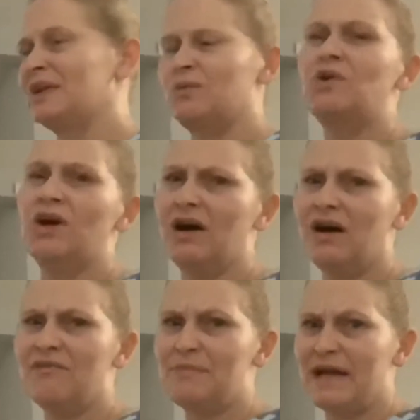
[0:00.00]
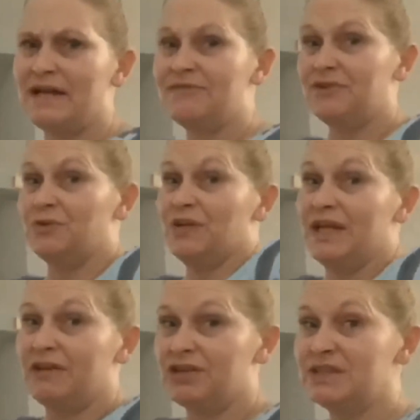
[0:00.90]
we're off by a few
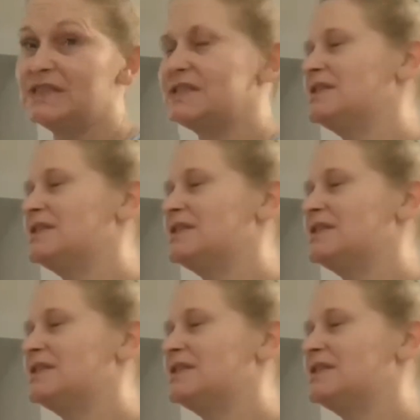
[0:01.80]
years,